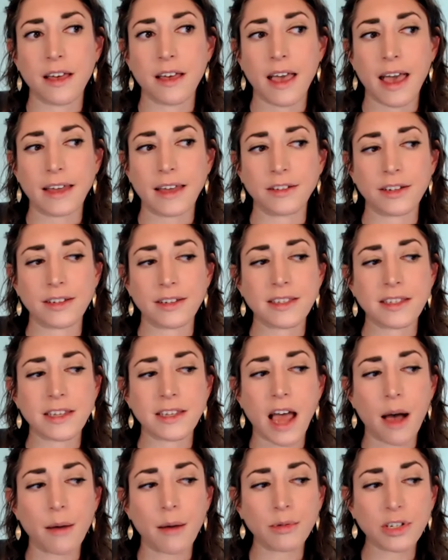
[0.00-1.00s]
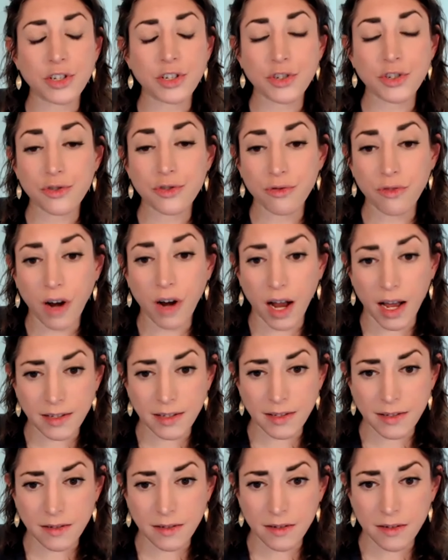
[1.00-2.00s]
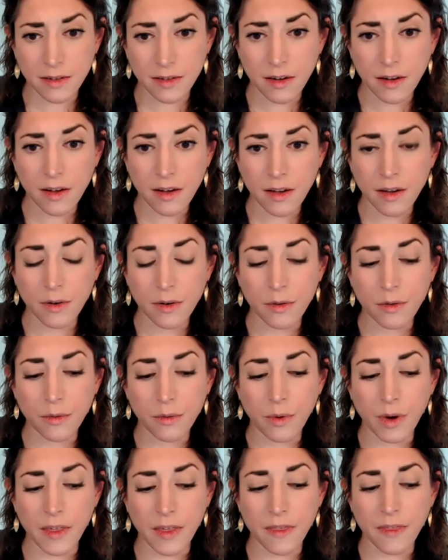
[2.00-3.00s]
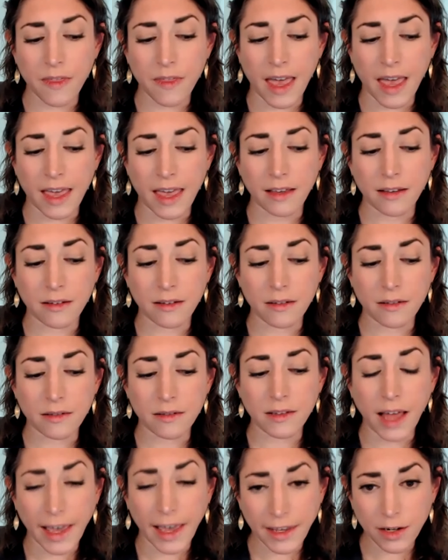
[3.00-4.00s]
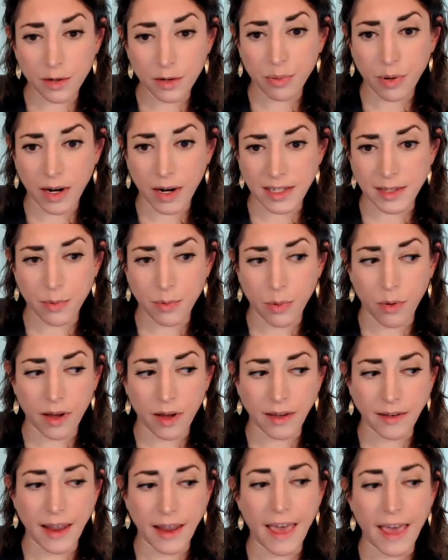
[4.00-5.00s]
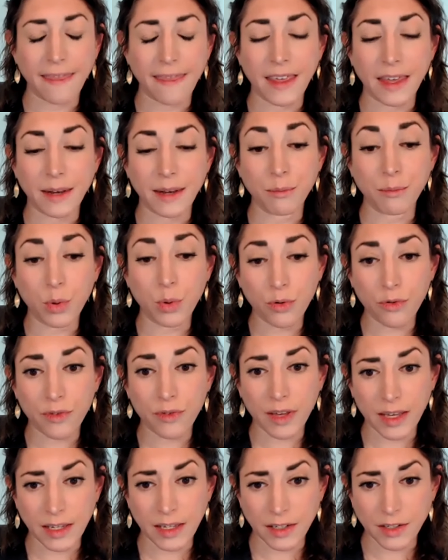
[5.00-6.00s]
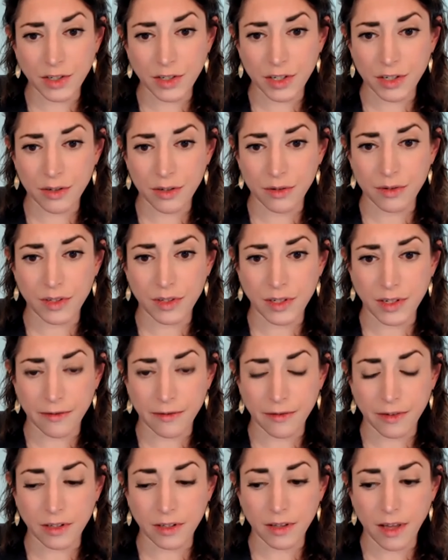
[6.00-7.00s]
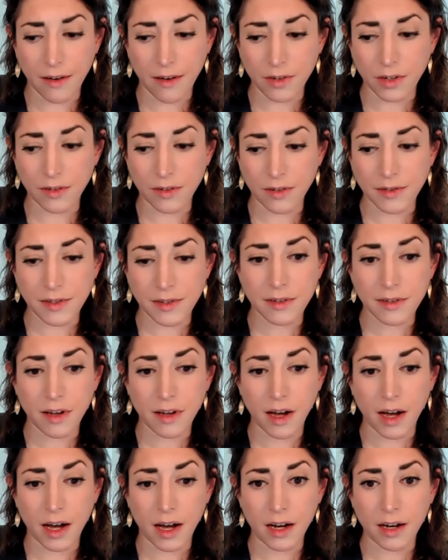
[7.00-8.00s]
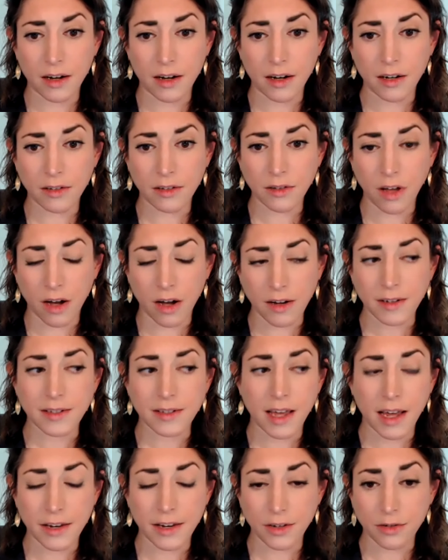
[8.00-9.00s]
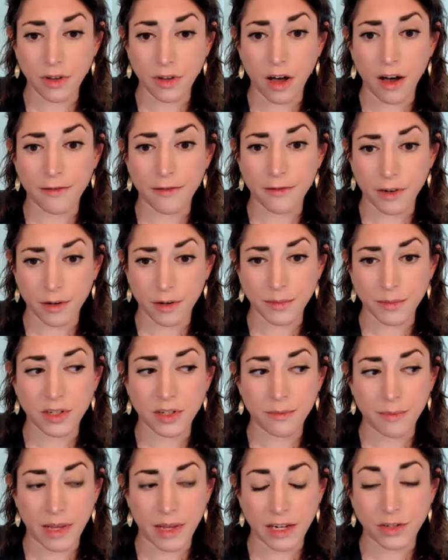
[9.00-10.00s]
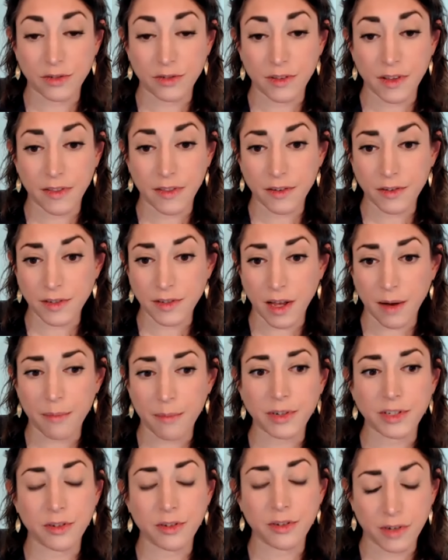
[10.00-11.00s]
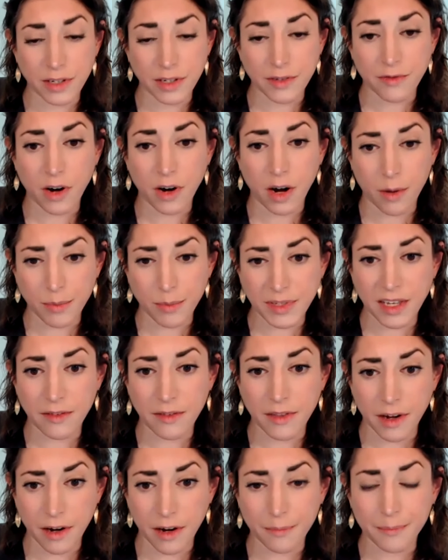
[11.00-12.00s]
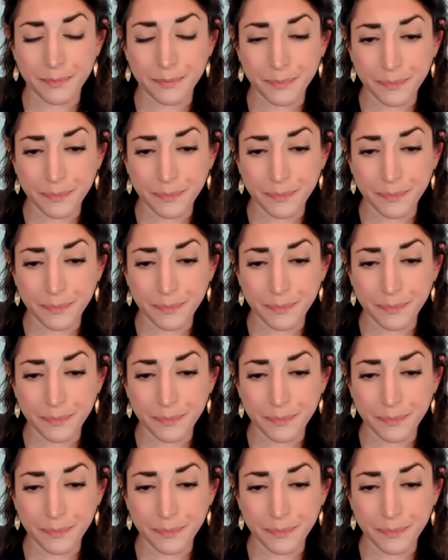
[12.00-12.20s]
establish trust with a lighter price point and then move into the different levels alongside your law firm to make sure that there's opportunities for upsell there.